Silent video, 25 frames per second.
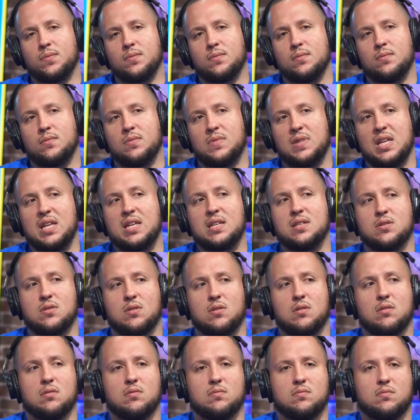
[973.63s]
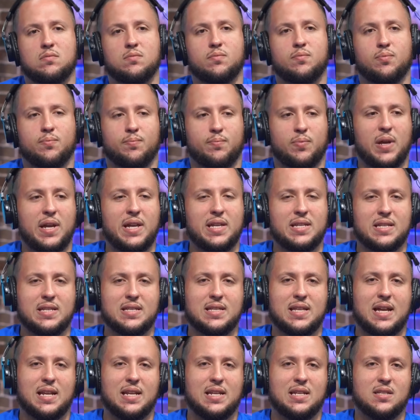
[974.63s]
These are places
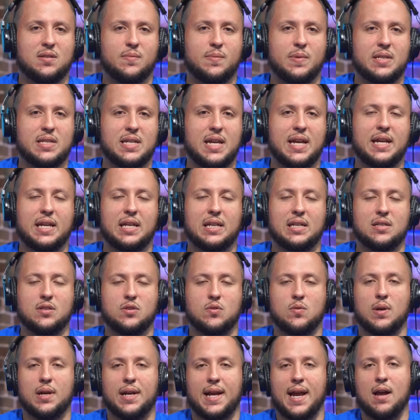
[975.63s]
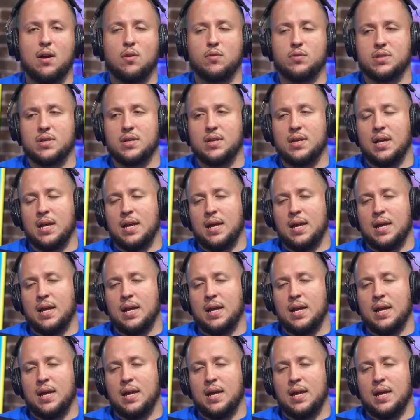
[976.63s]
that need to be taken into account.